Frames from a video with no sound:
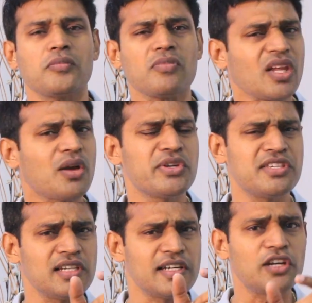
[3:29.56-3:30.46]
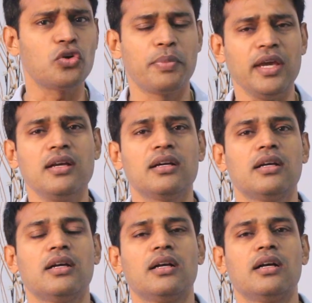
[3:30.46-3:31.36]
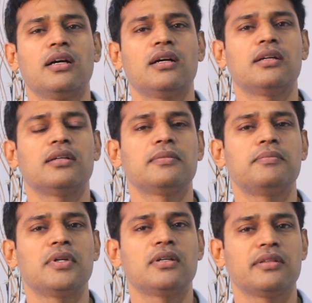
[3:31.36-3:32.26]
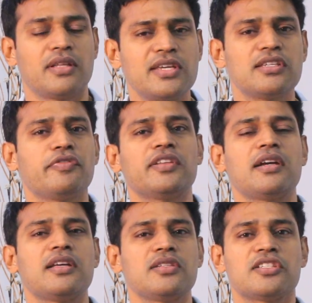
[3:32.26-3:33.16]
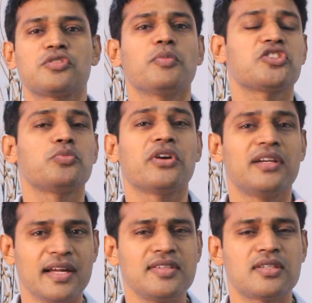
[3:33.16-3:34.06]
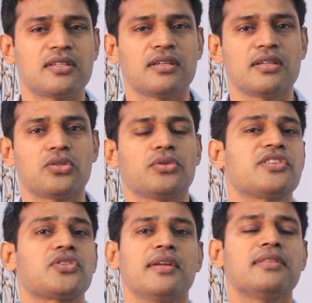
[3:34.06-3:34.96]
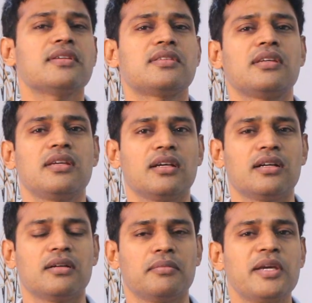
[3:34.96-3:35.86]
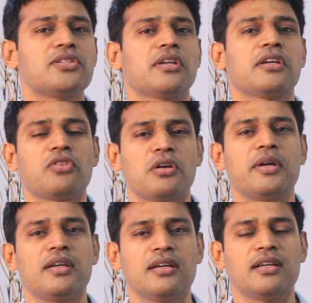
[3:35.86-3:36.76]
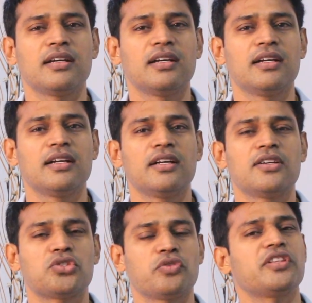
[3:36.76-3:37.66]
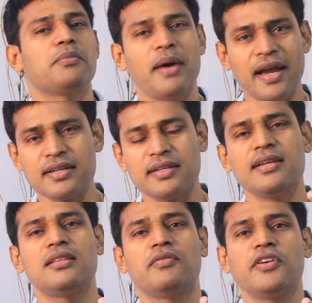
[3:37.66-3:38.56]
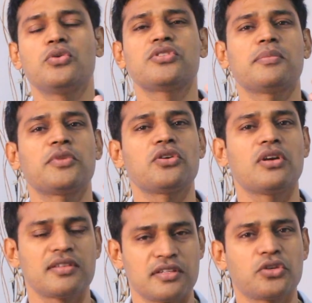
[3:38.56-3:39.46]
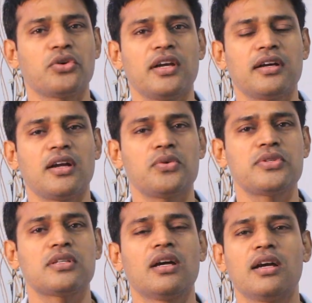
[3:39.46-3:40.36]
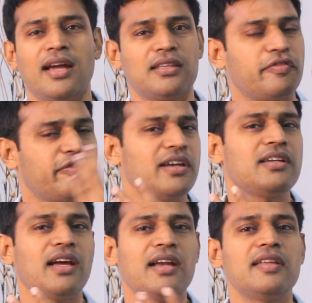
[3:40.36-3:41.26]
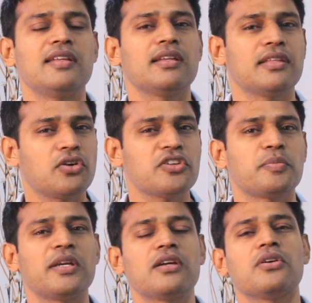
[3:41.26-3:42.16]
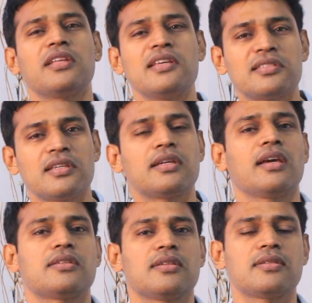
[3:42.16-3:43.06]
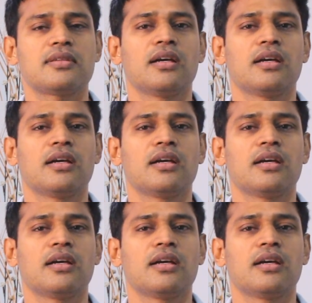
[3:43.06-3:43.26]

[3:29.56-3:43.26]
which is a little opaque. The reason for that is it's much more dense. So the strength is the major requirement here. So for the back teeth, we use something called as Zirconia crowns, and the front anterior, the cosmetic or the aesthetic cases,